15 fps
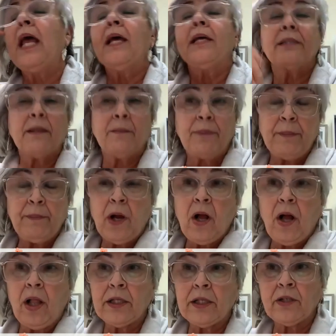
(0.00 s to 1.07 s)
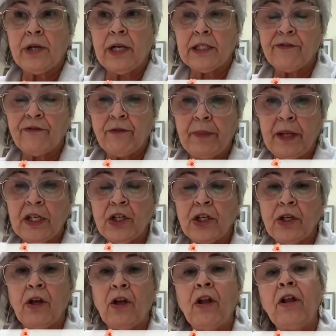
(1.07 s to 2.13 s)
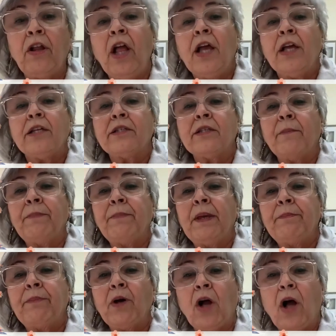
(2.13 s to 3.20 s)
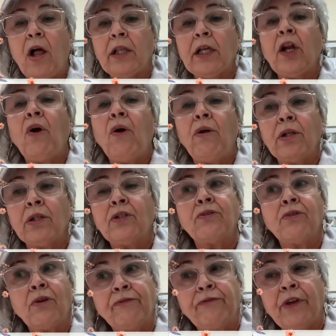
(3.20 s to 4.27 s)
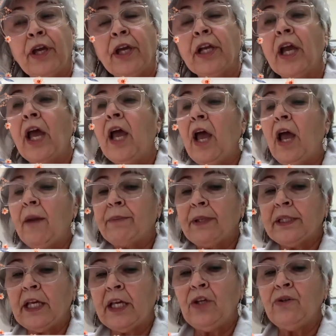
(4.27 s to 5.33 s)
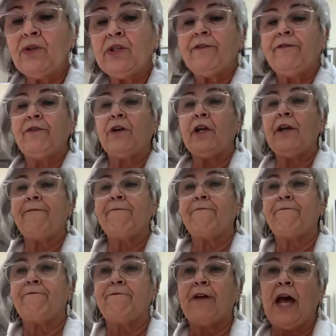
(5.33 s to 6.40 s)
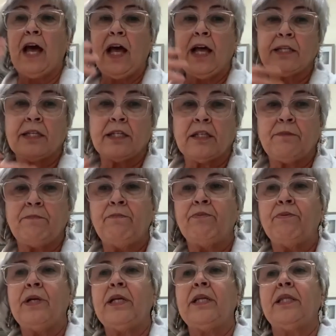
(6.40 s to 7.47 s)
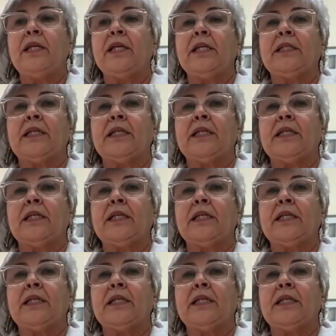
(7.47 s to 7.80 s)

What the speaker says: some people call it transformational, some people call it holotrophic, but they use a very fast breathing